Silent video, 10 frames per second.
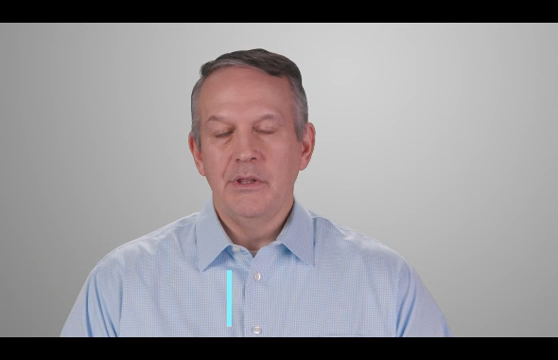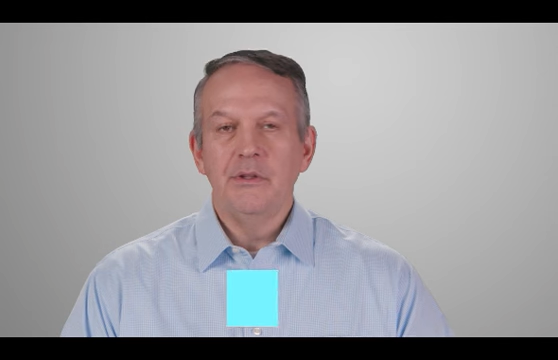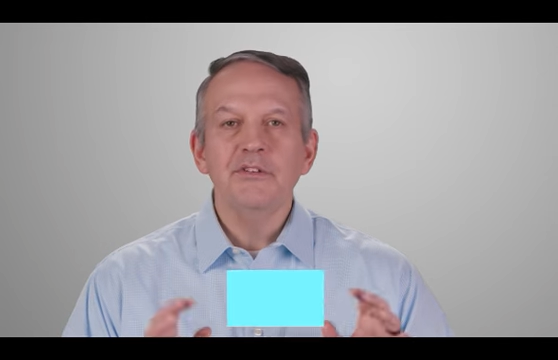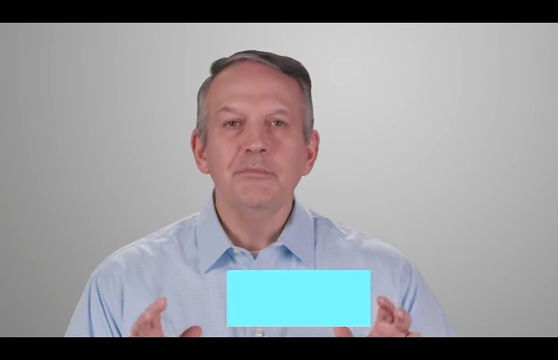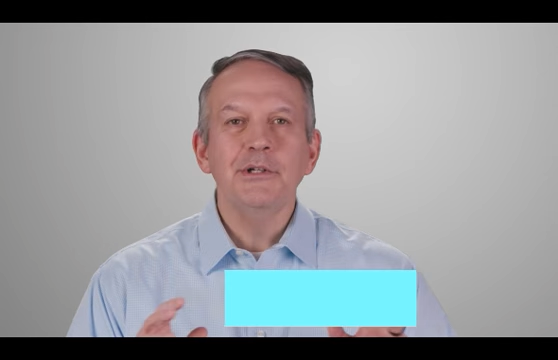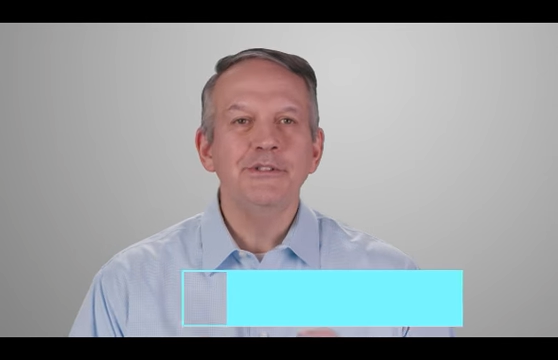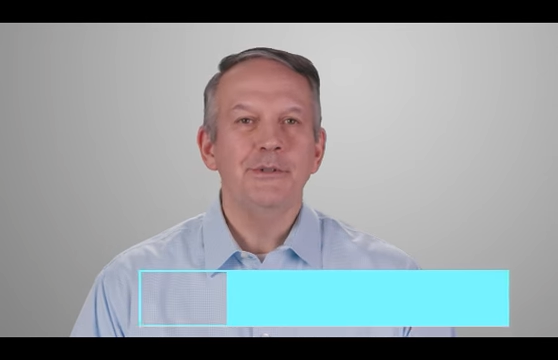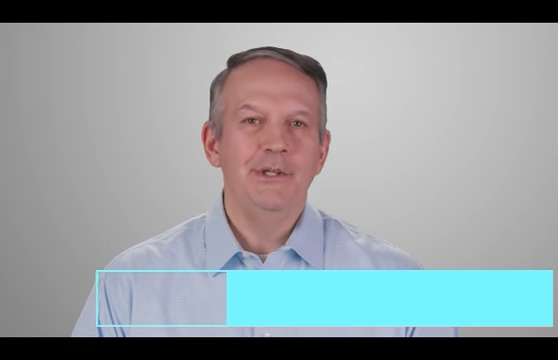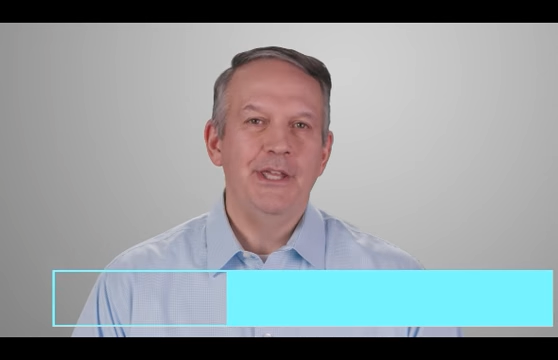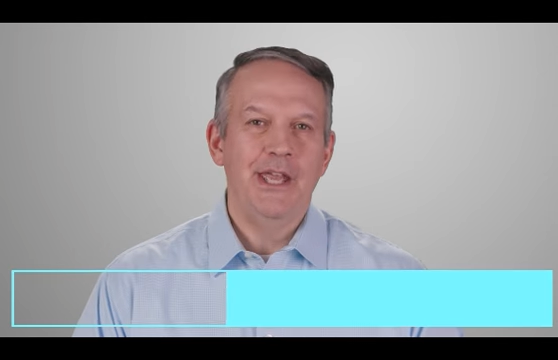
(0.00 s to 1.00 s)
there is much
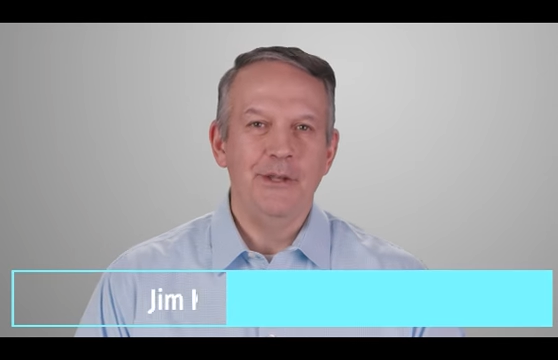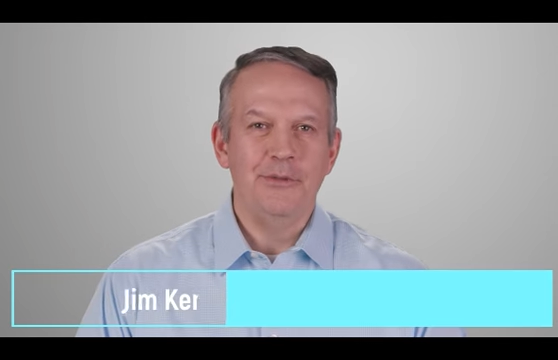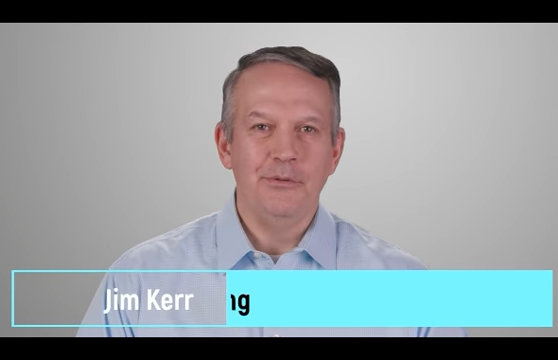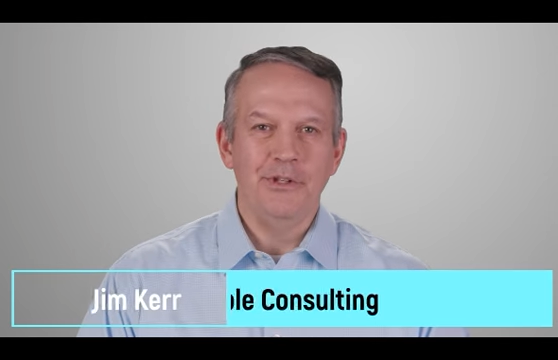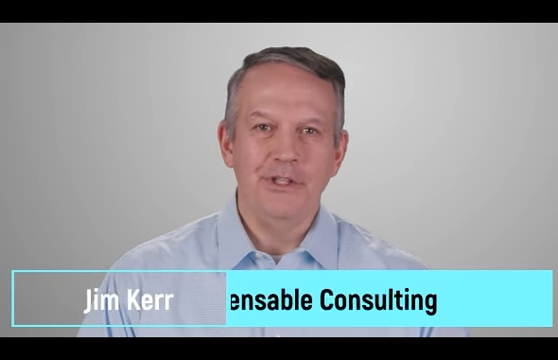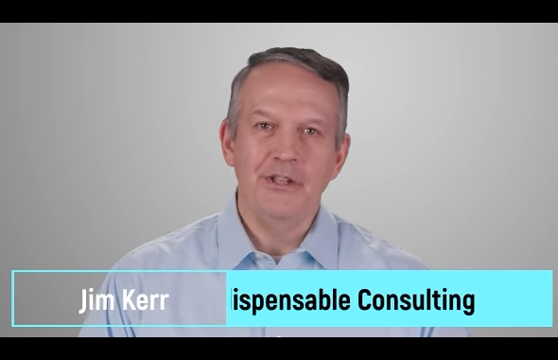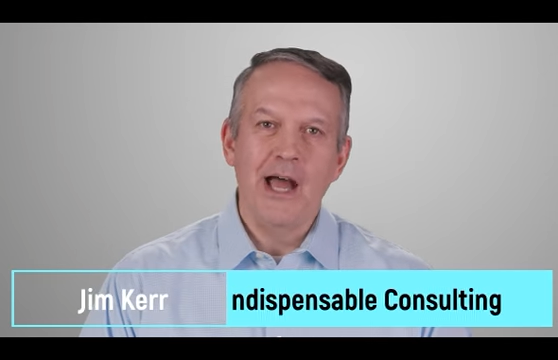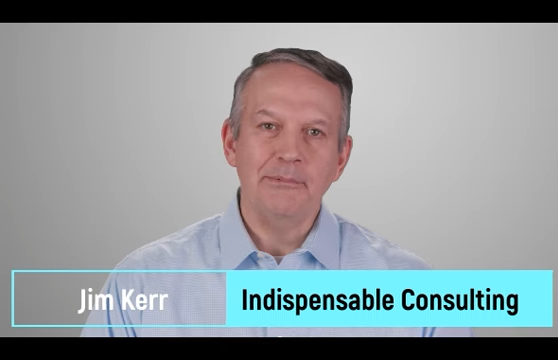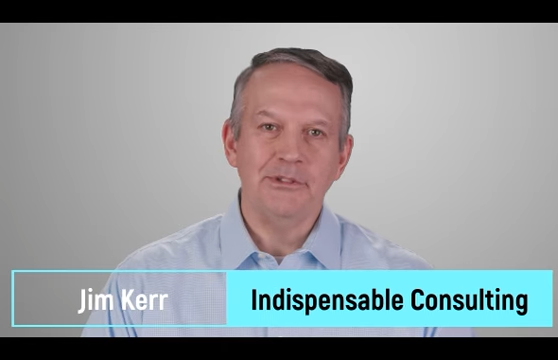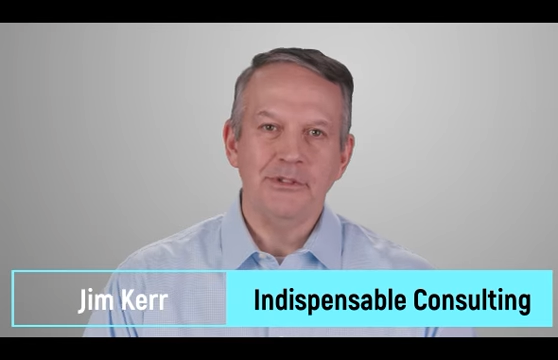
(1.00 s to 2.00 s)
to be gained through the
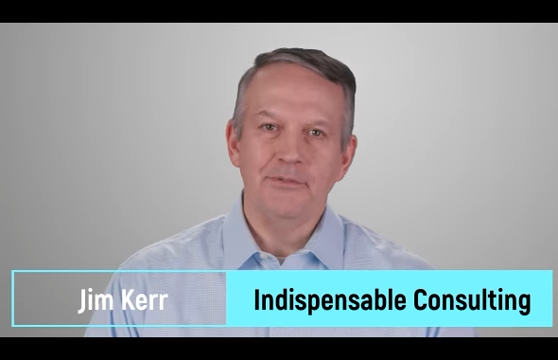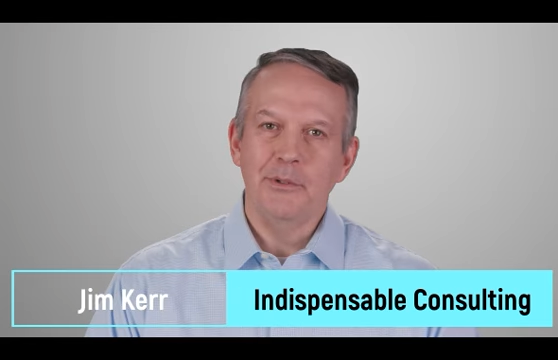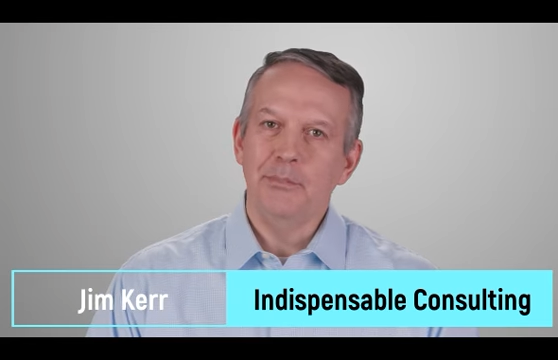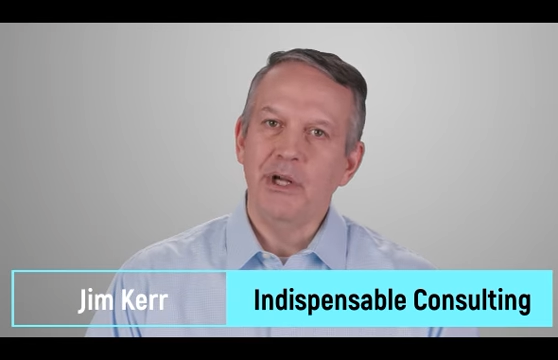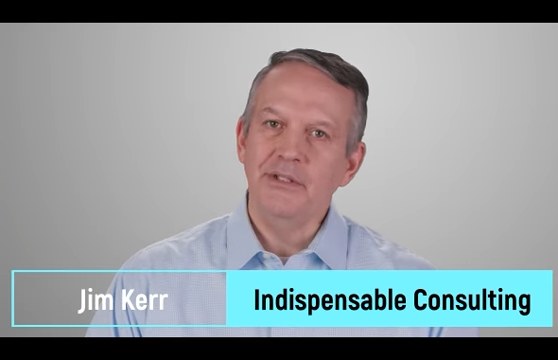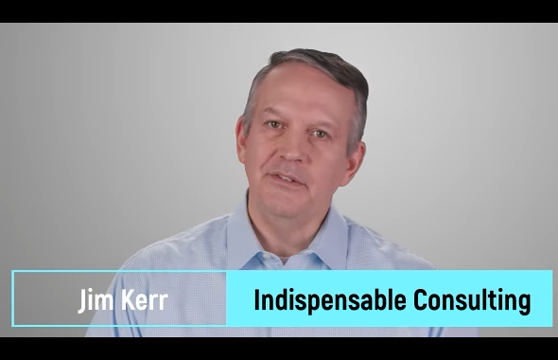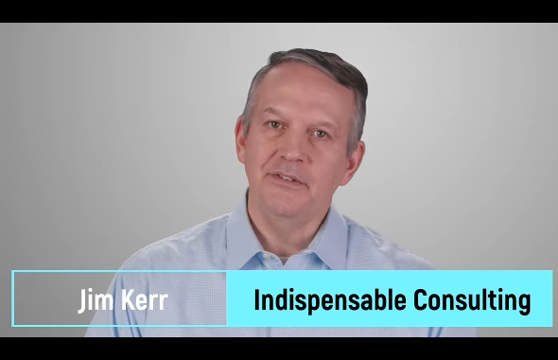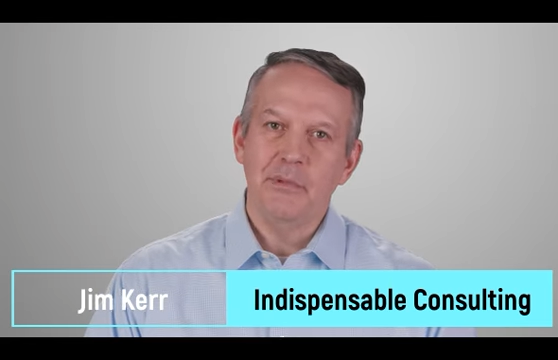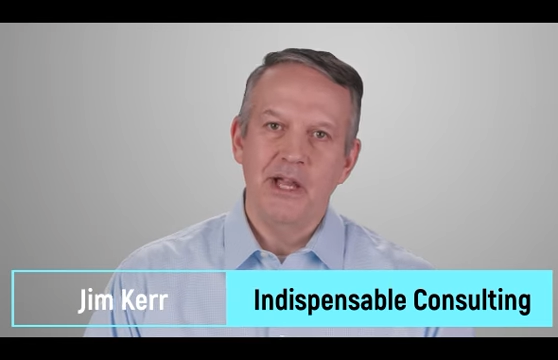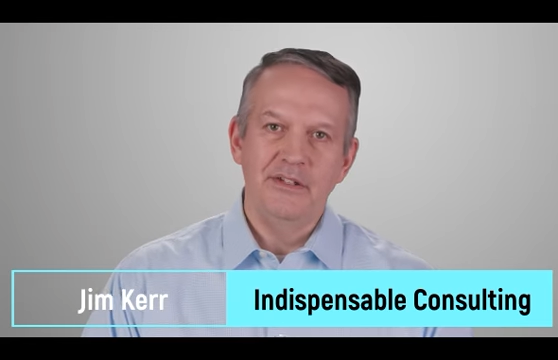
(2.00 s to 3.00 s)
adoption of an
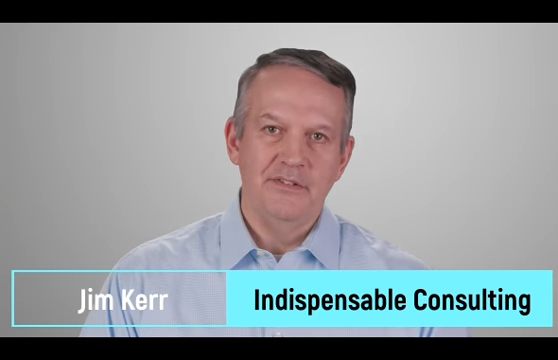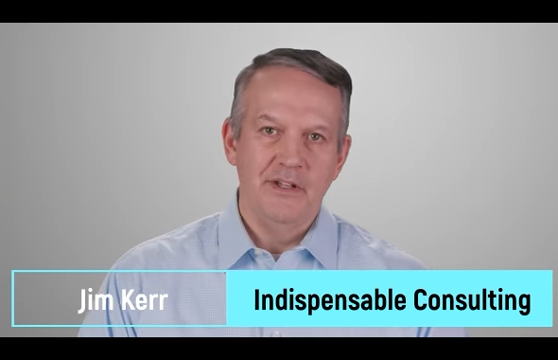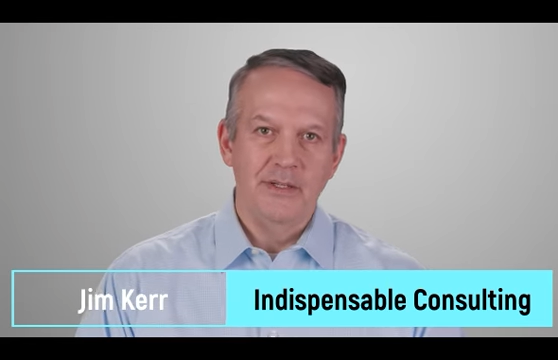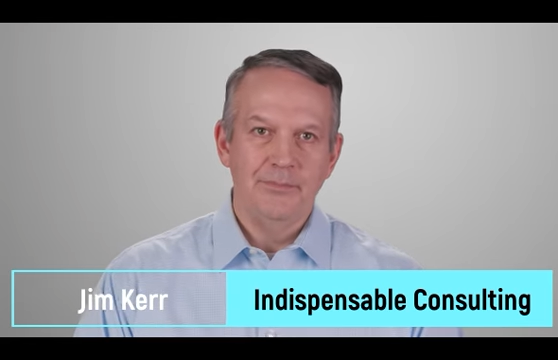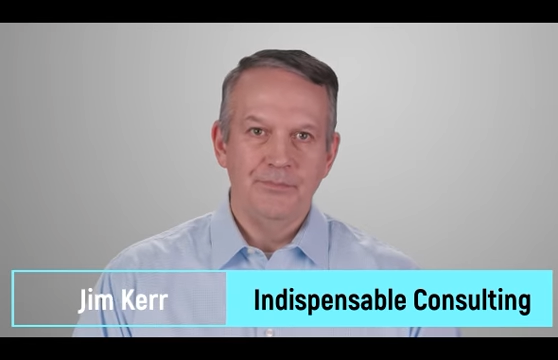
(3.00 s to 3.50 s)
abundance mindset.